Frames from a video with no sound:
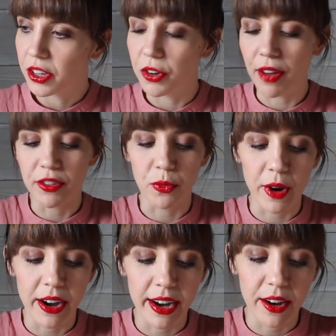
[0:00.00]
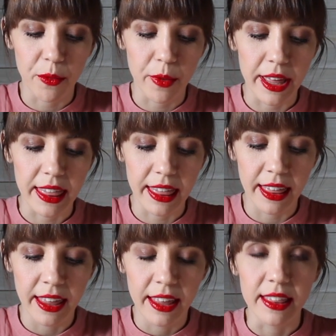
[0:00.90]
you have to wear it with
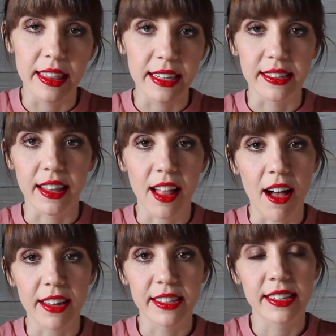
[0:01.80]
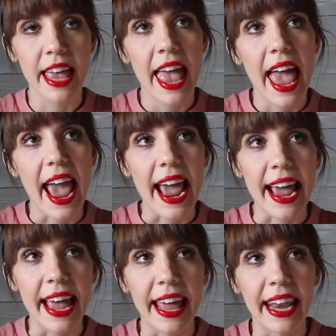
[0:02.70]
this gloss,
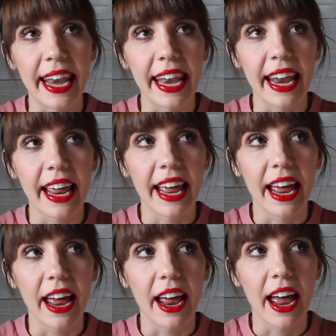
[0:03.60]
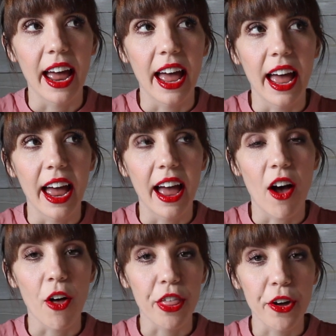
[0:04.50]
and
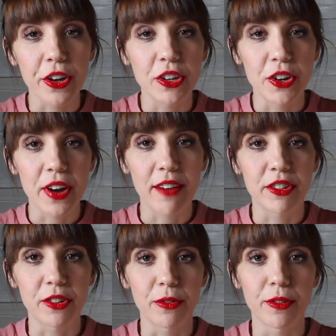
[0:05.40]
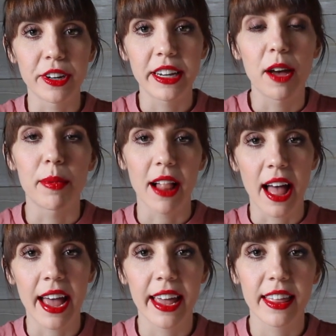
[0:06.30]
although you don't have to
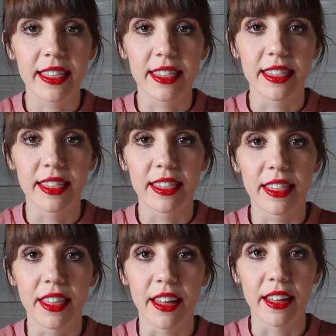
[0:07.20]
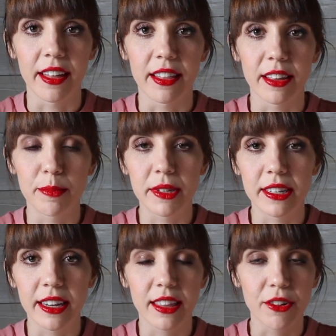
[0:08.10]
reapply the
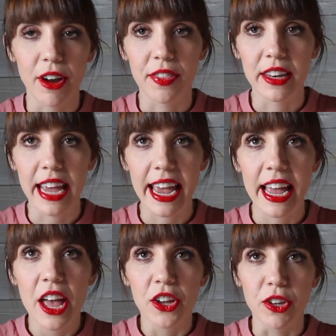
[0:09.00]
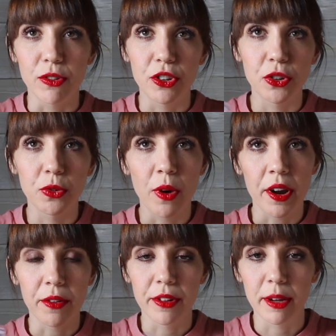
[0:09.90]
lipstick throughout the day, you do
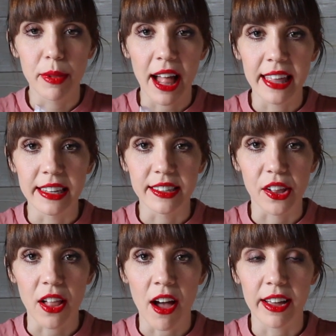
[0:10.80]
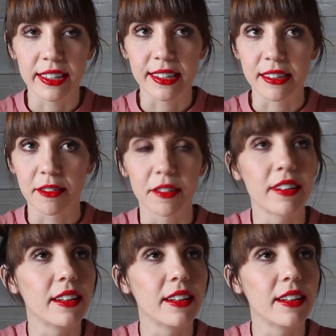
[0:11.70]
want to reapply this gloss.